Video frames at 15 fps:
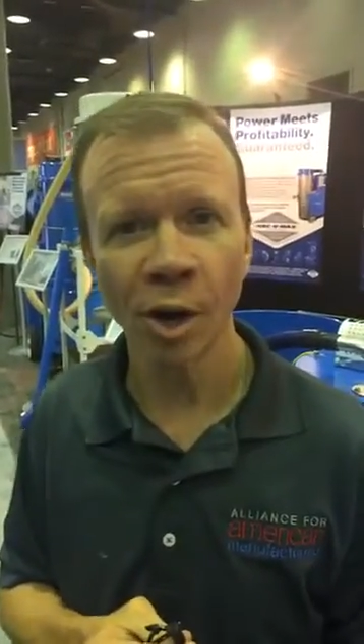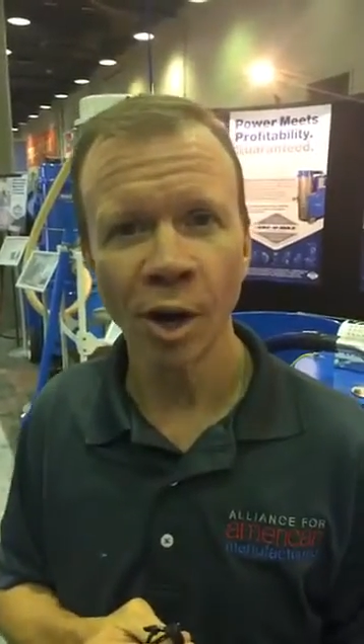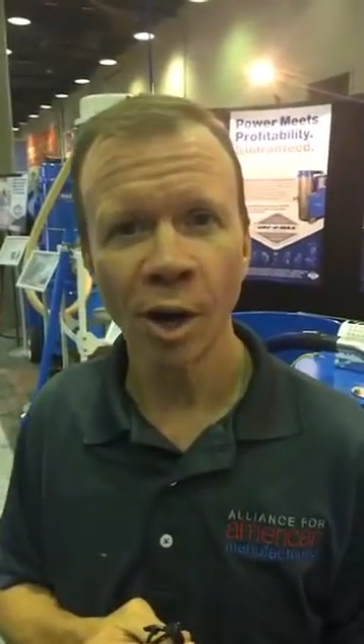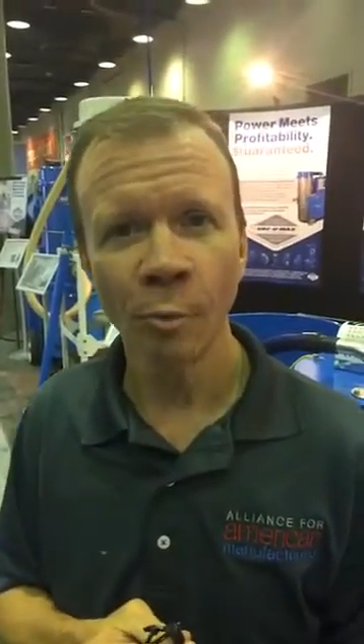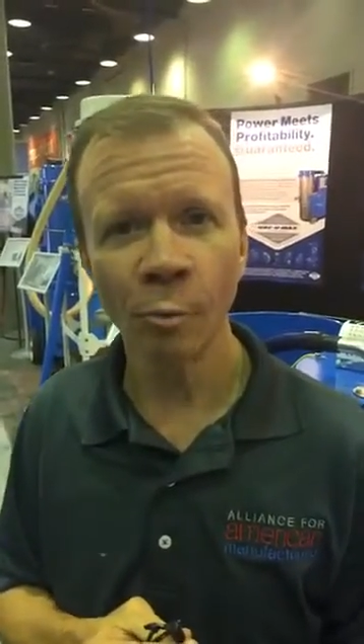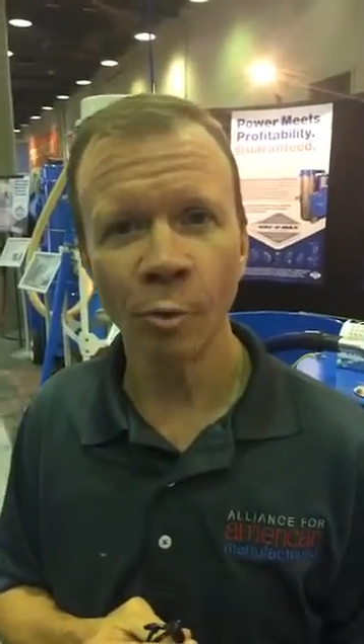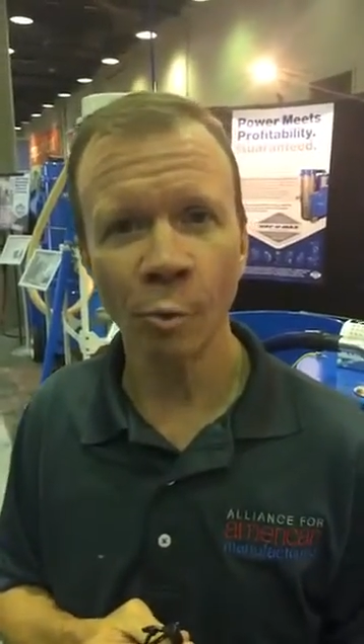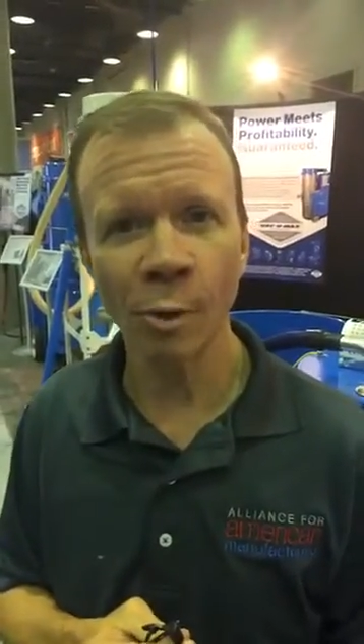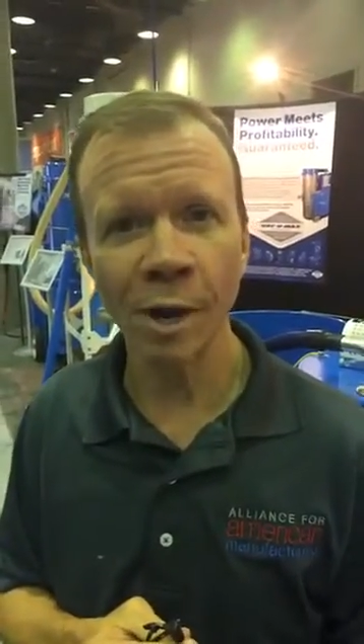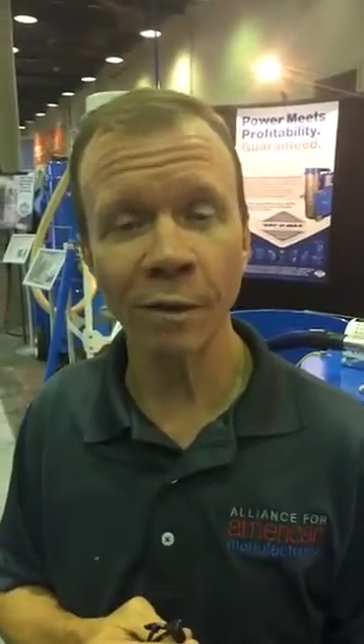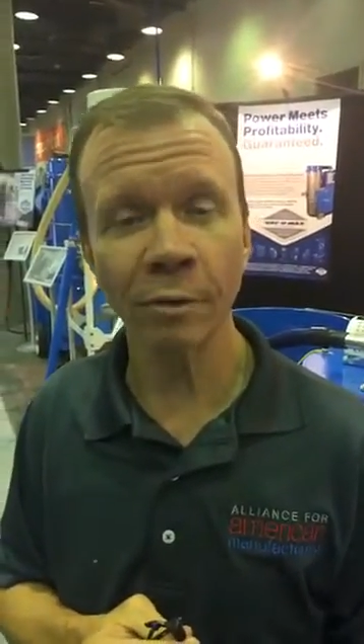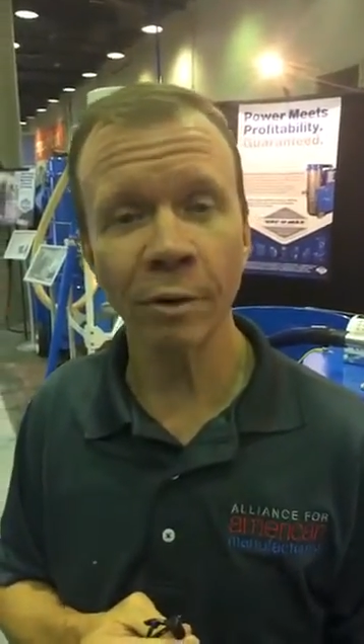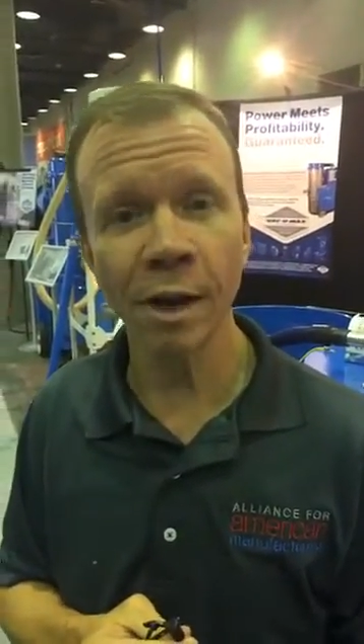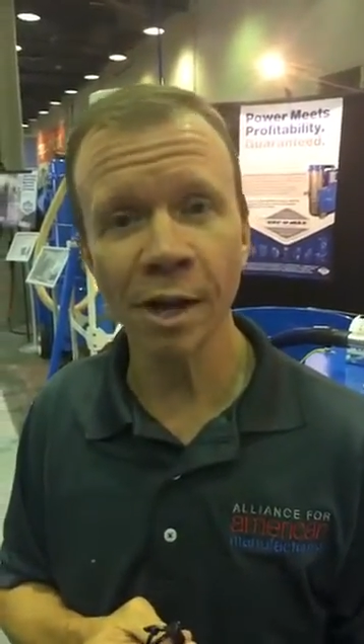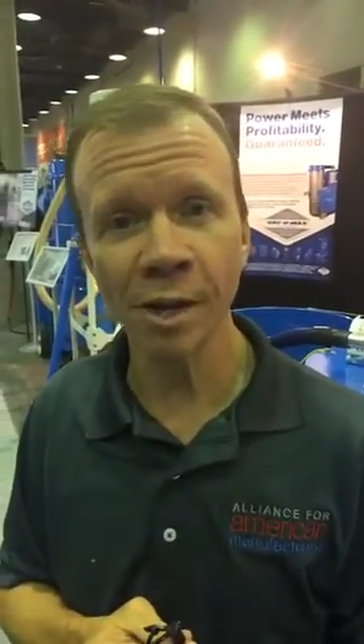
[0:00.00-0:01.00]
where we have
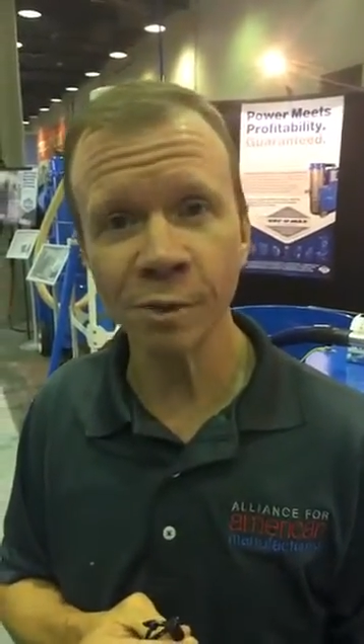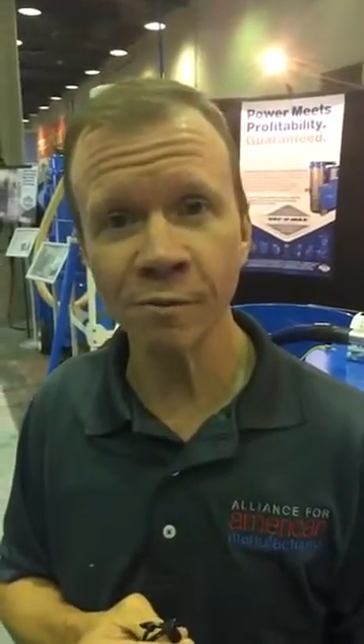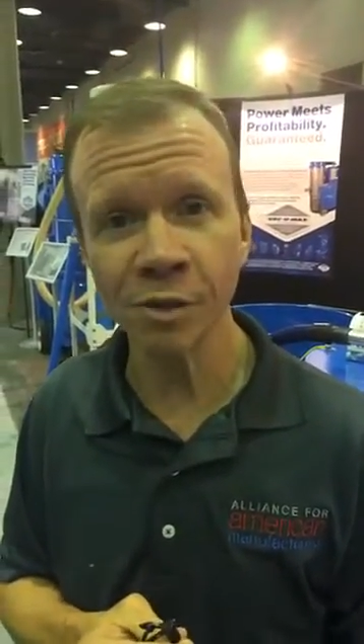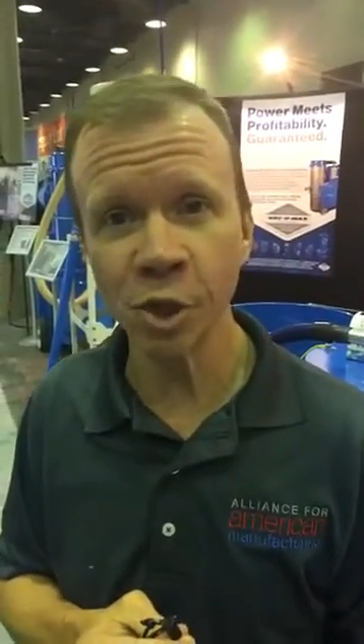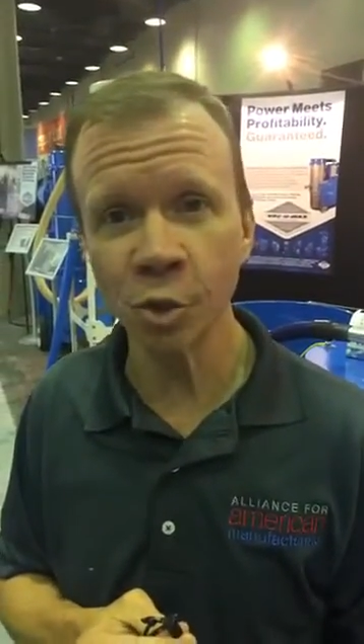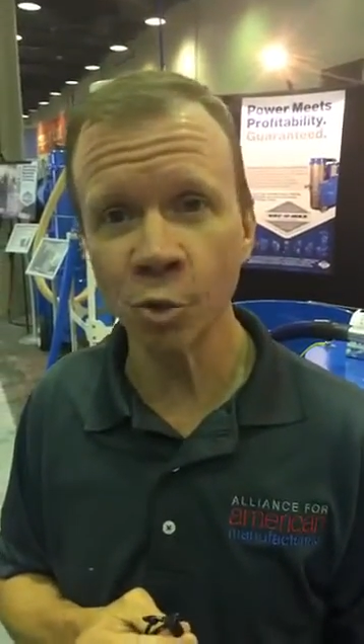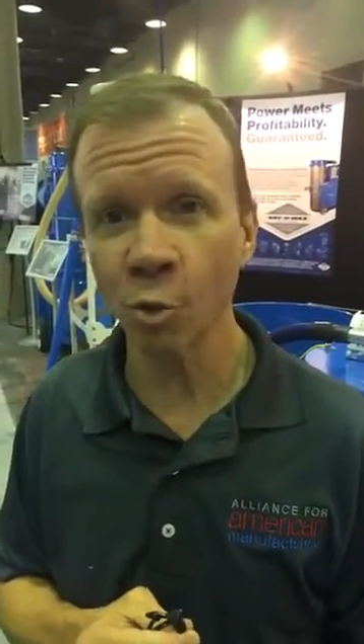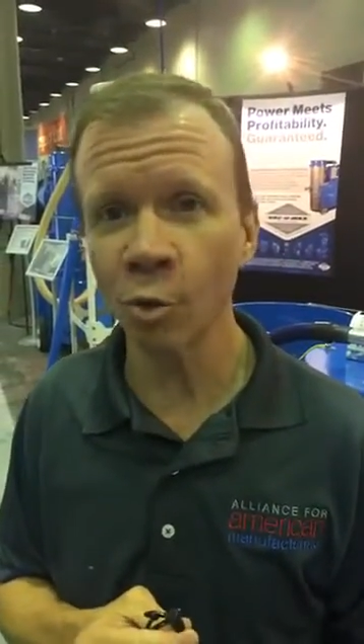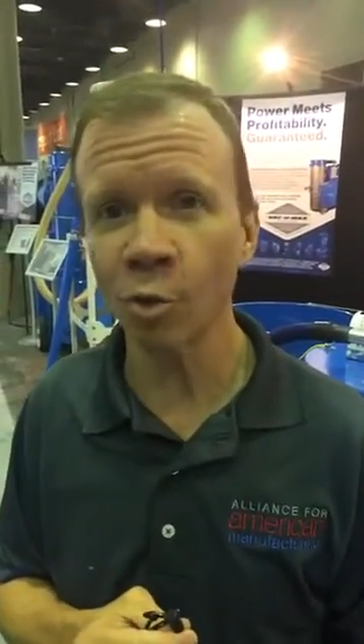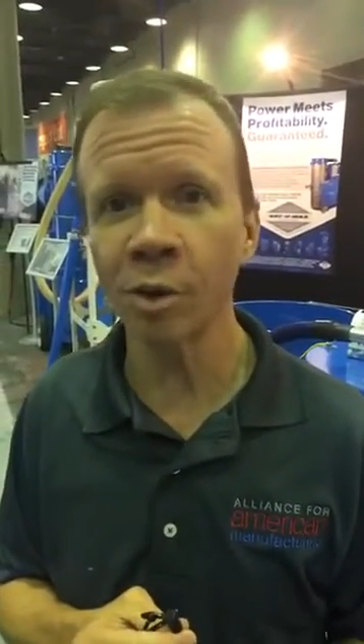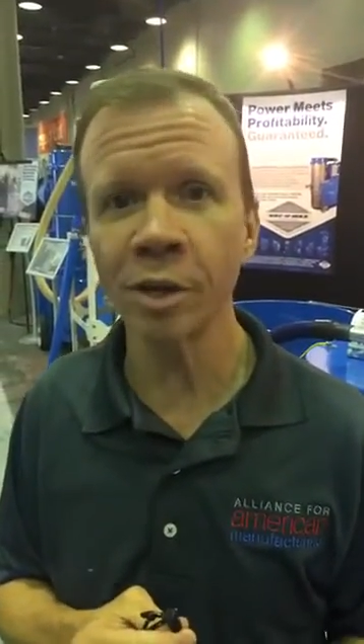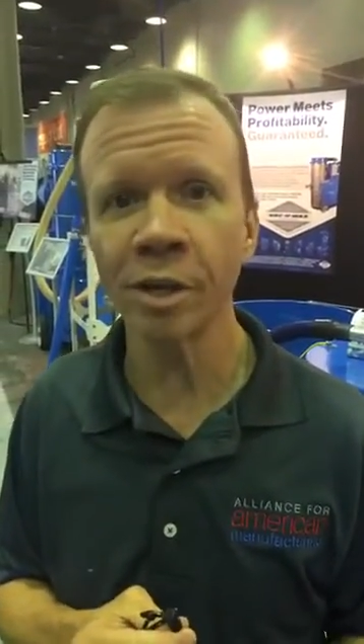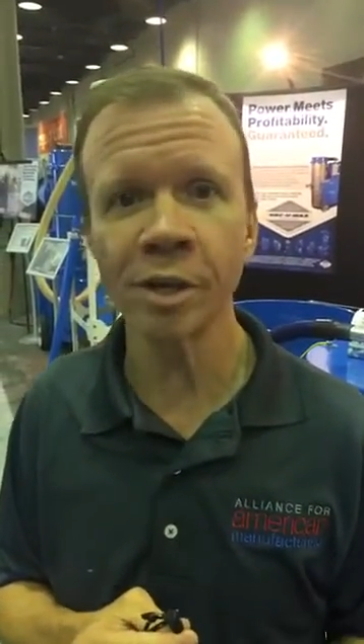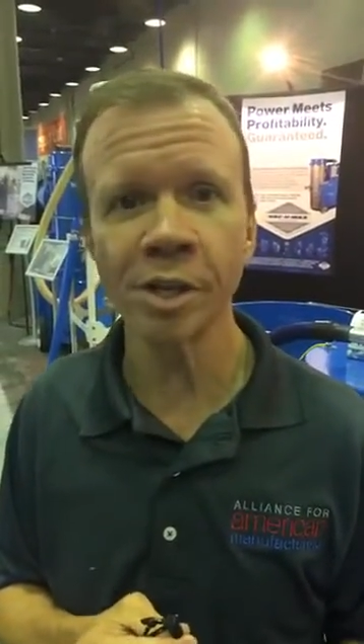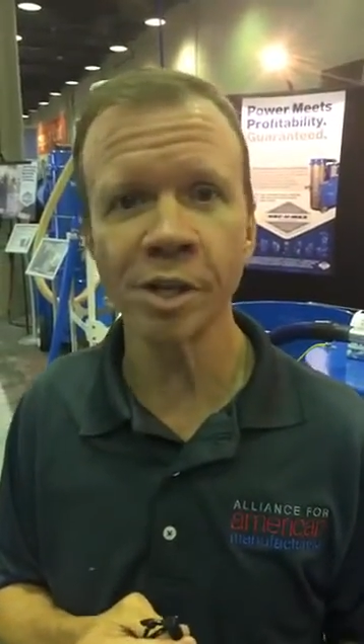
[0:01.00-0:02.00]
lots of
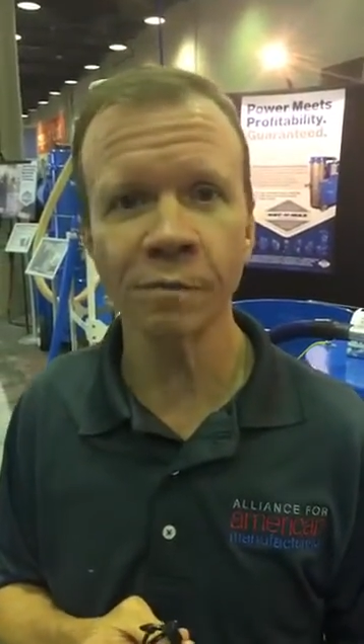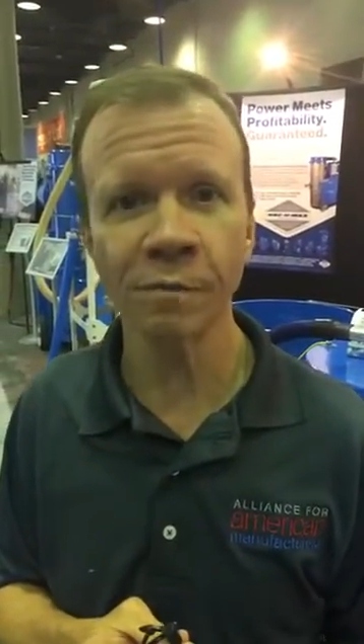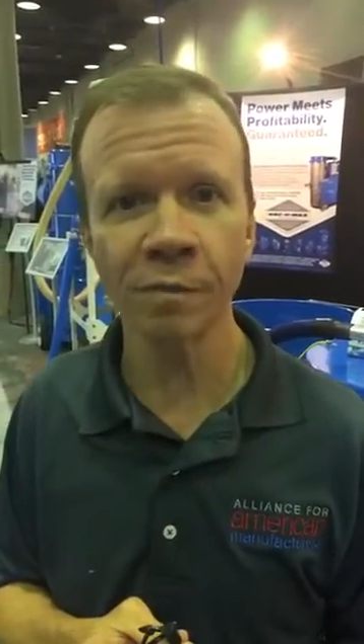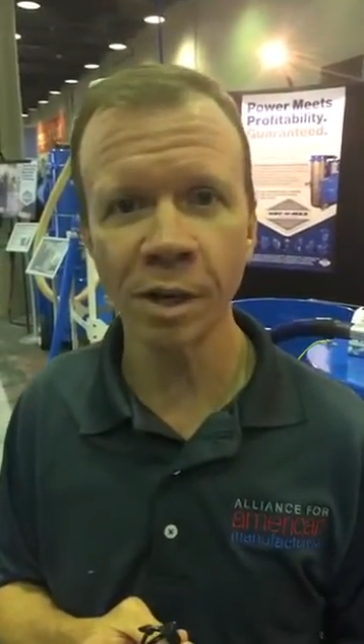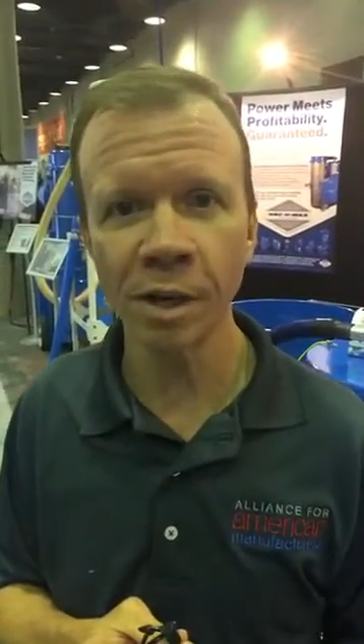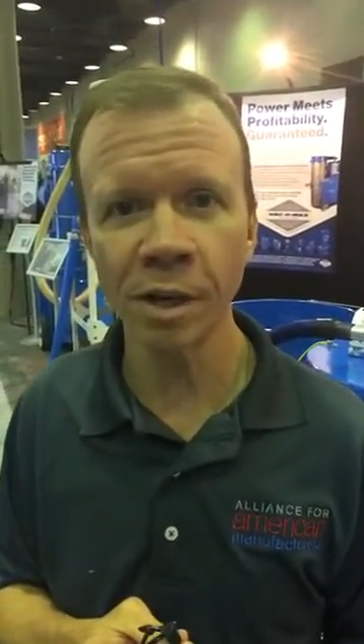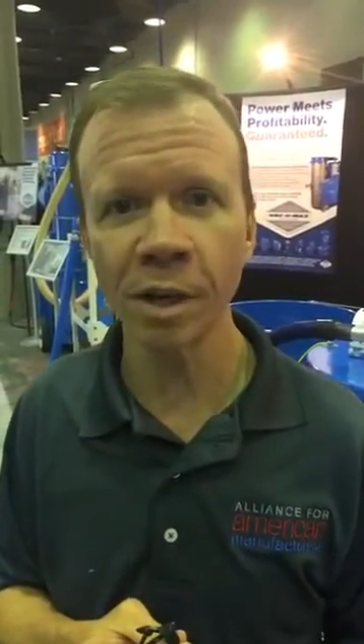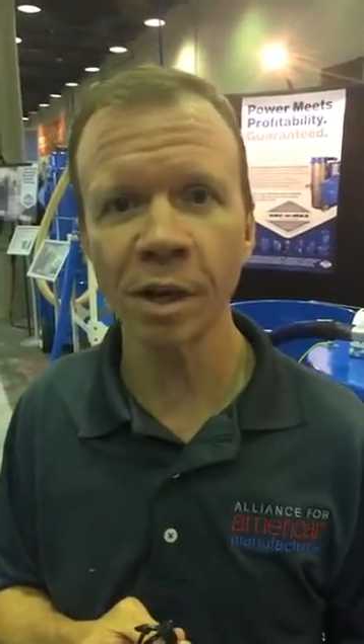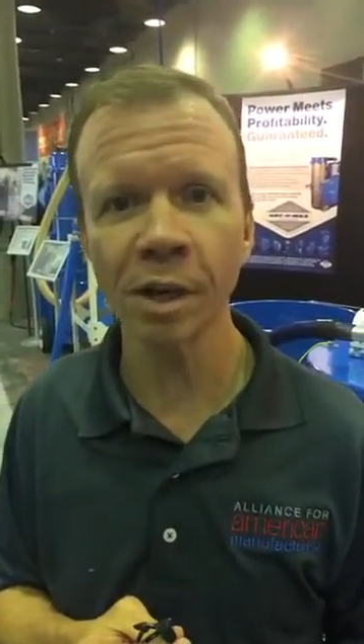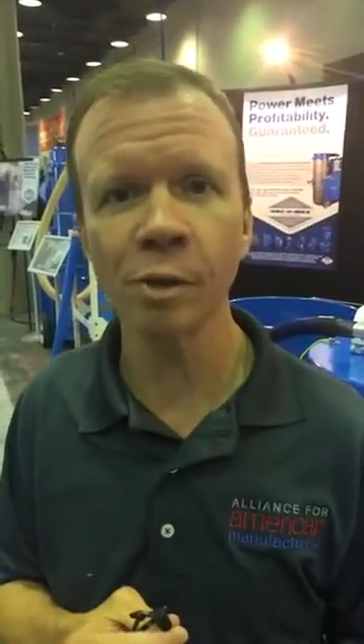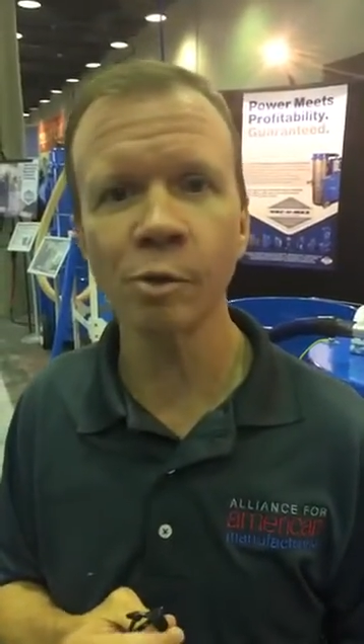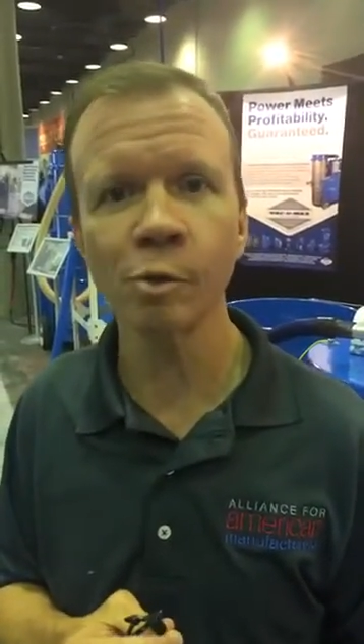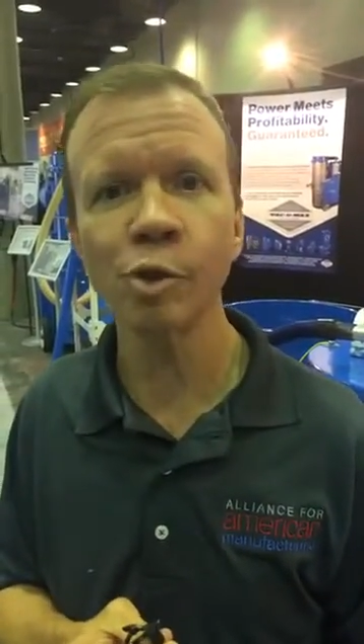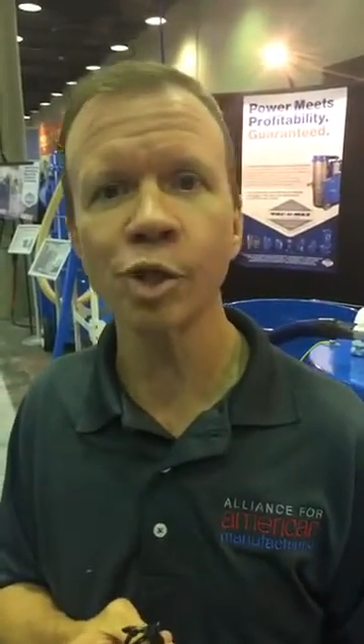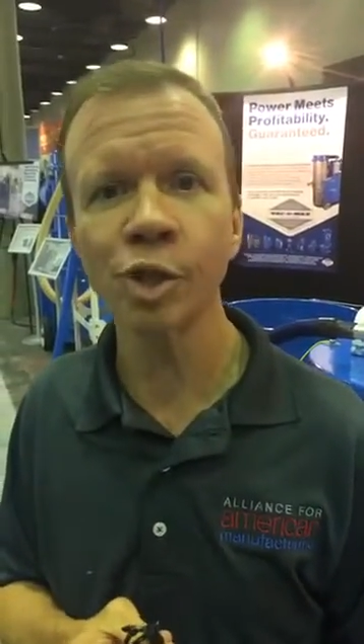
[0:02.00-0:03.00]
stories,
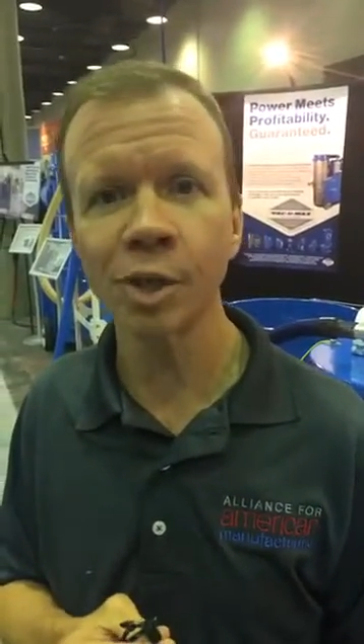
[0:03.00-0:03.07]
videos,